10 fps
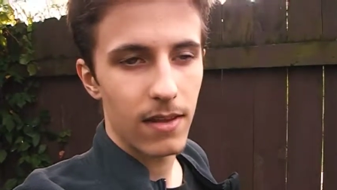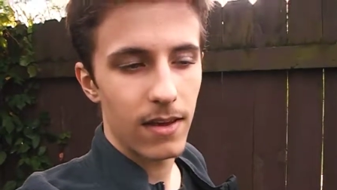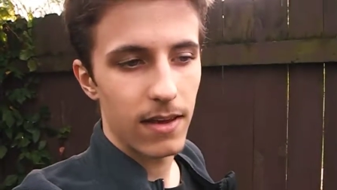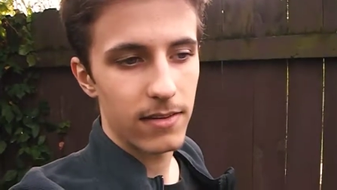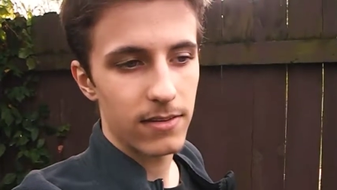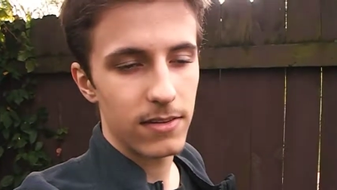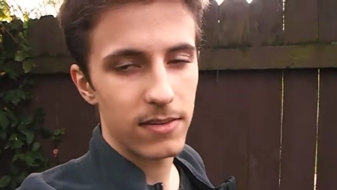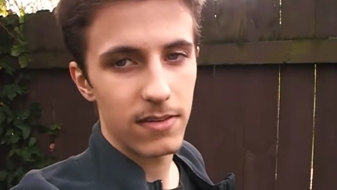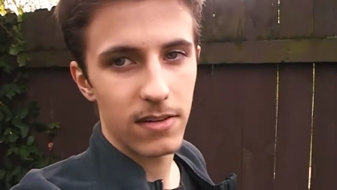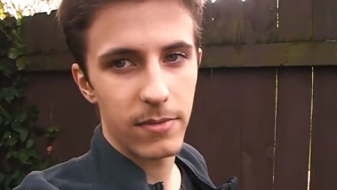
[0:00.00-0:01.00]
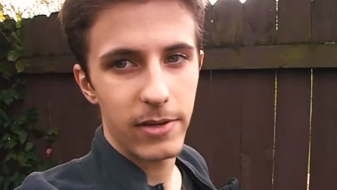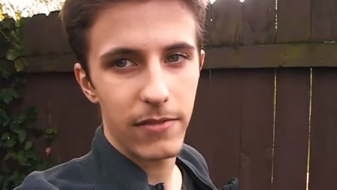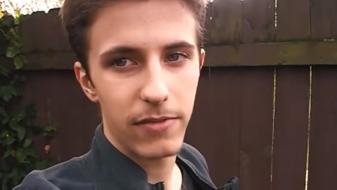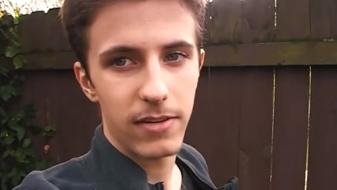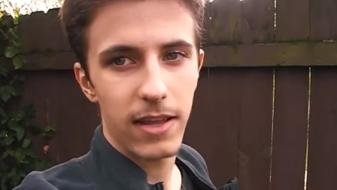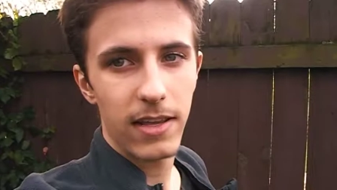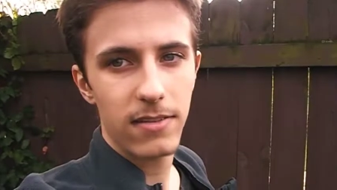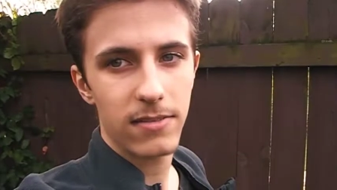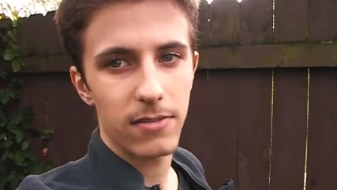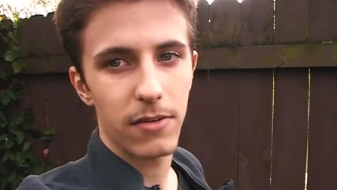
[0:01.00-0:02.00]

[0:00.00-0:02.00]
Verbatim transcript: I think this is going to be it for today. So